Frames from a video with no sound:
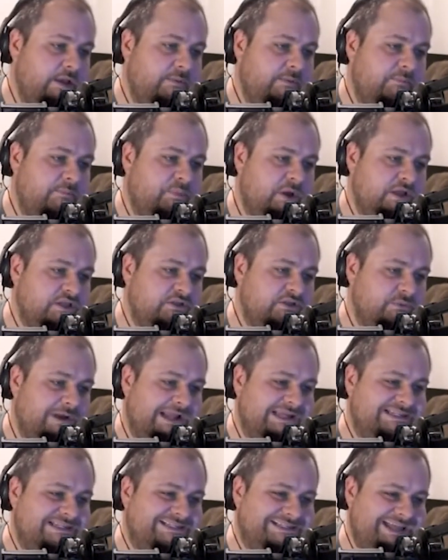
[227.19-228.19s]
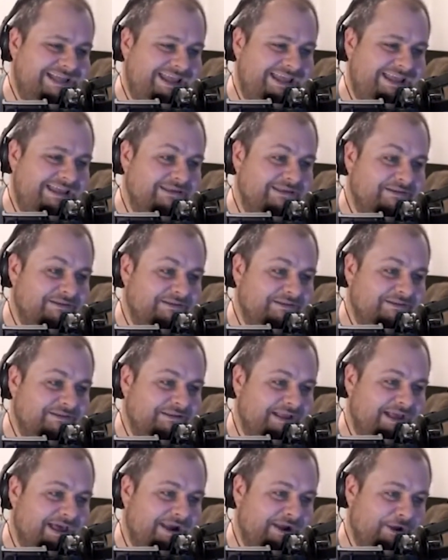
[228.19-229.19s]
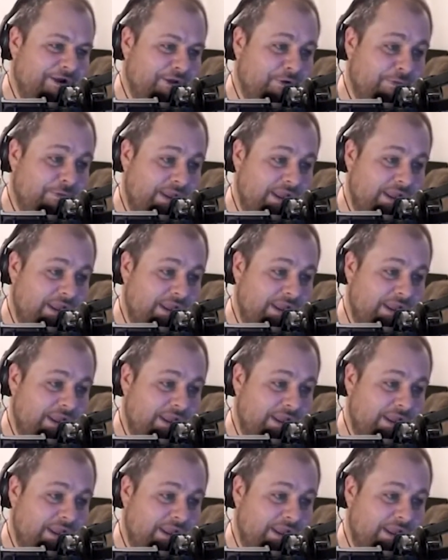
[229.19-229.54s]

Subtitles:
But do I see, I don't know,